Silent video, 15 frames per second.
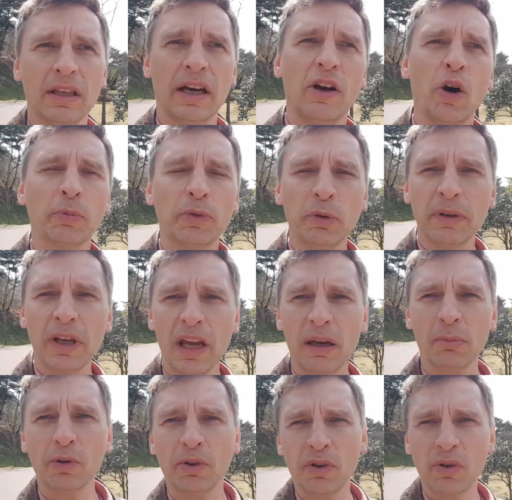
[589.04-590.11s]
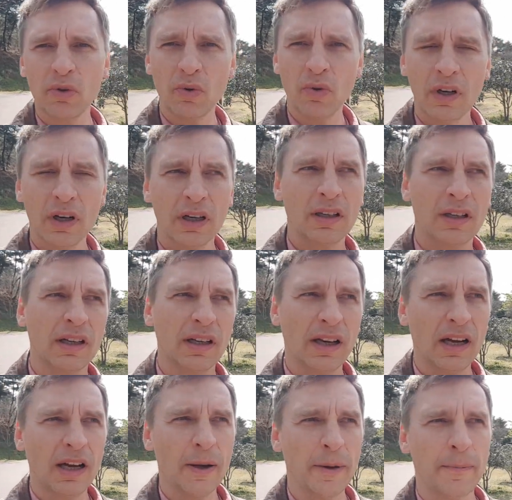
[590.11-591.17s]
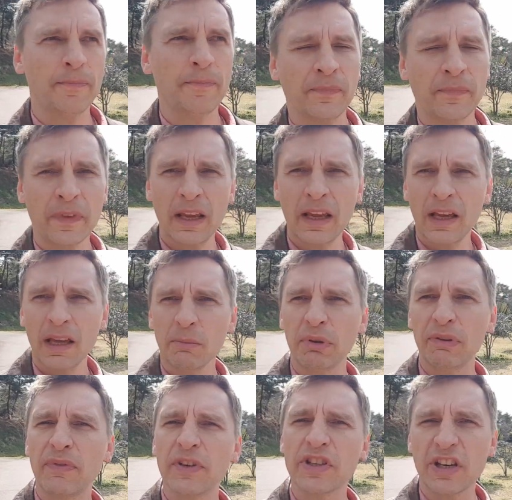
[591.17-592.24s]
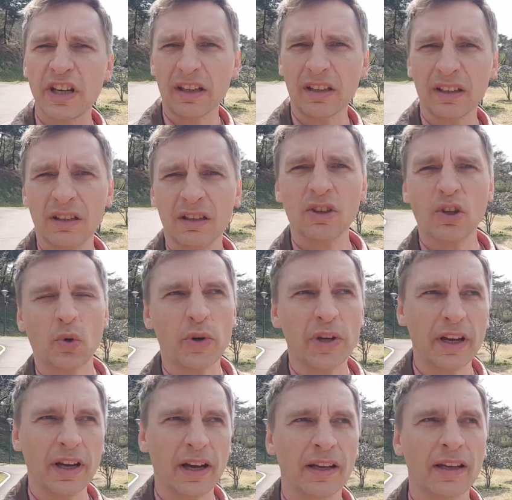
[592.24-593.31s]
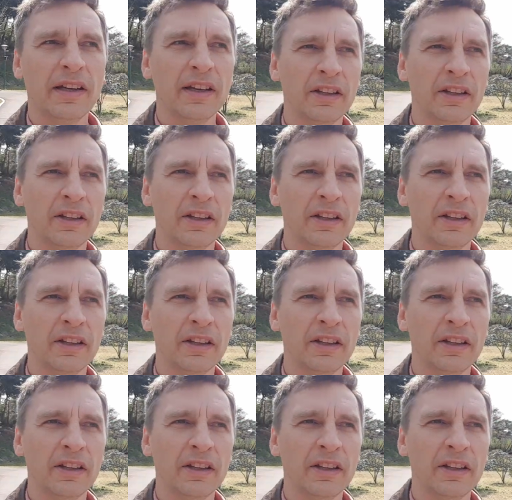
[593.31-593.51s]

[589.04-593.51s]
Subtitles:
hope to be able to be visiting Korea